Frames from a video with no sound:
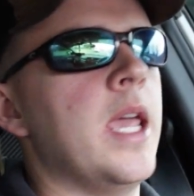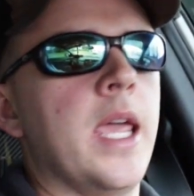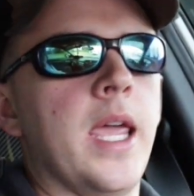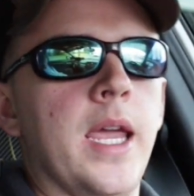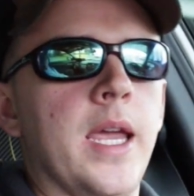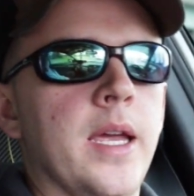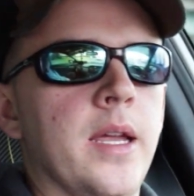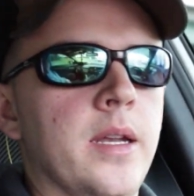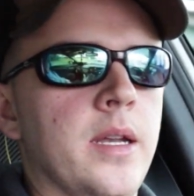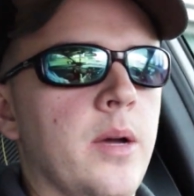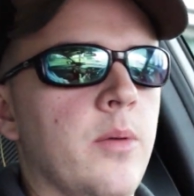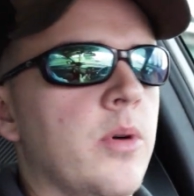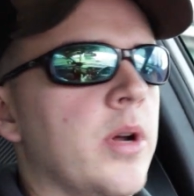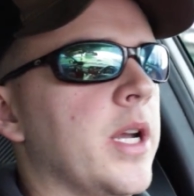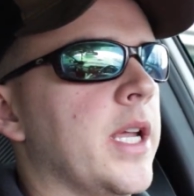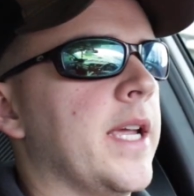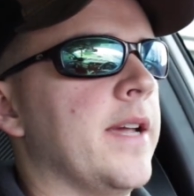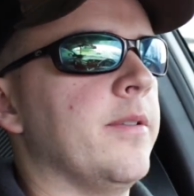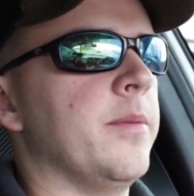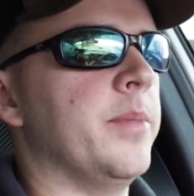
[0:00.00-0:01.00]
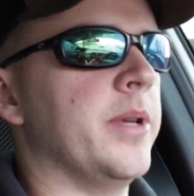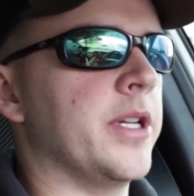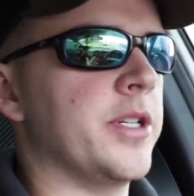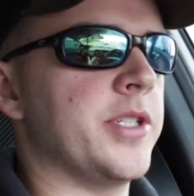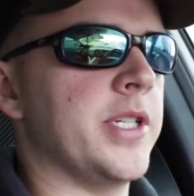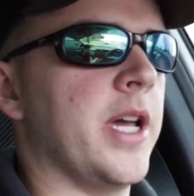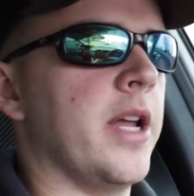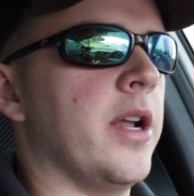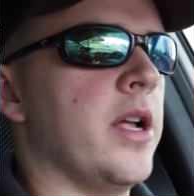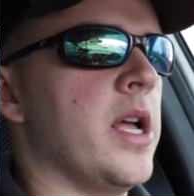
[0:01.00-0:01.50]
And I want to give a big
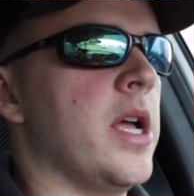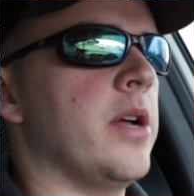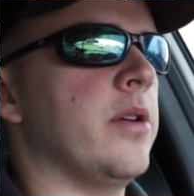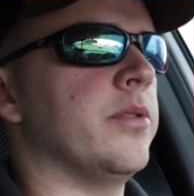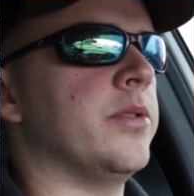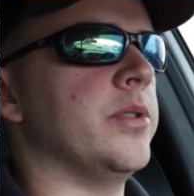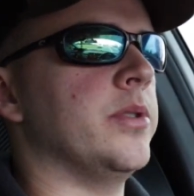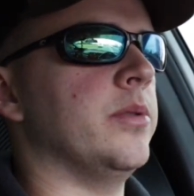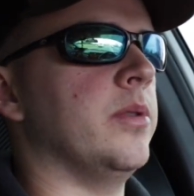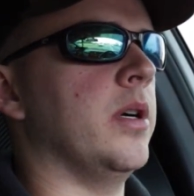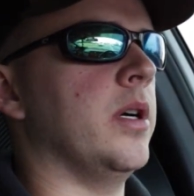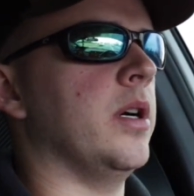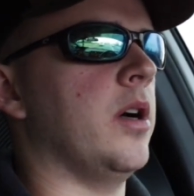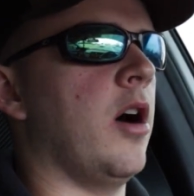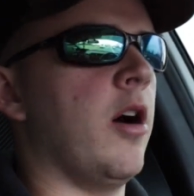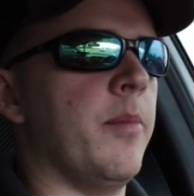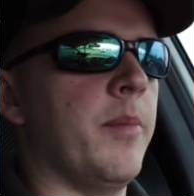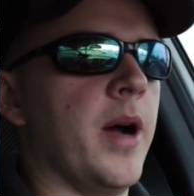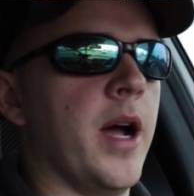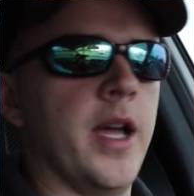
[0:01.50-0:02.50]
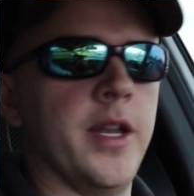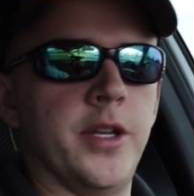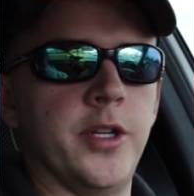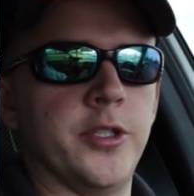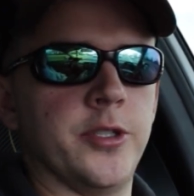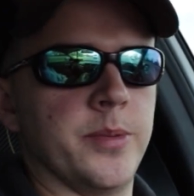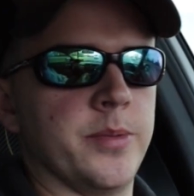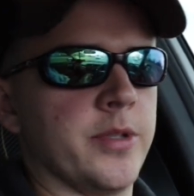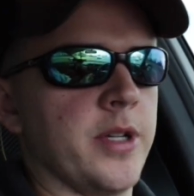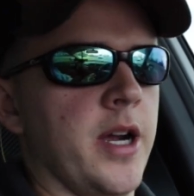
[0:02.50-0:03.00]
shout out to all my new
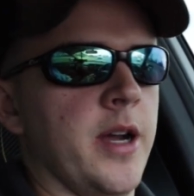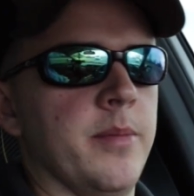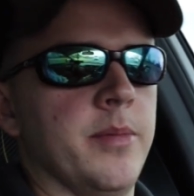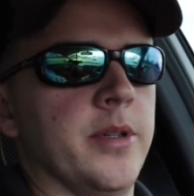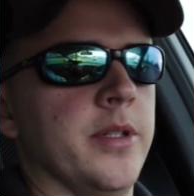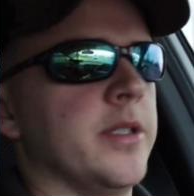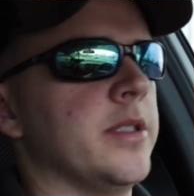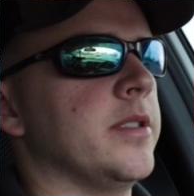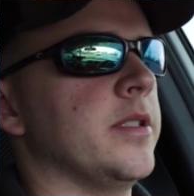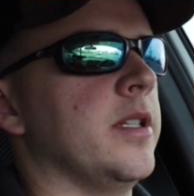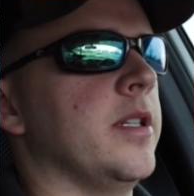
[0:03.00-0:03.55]
subscribers.